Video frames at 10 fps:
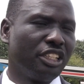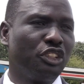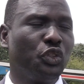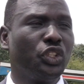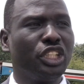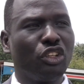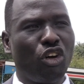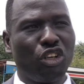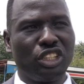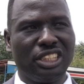during
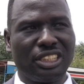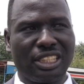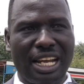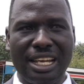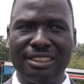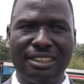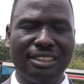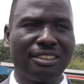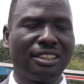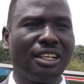all these
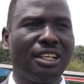crises.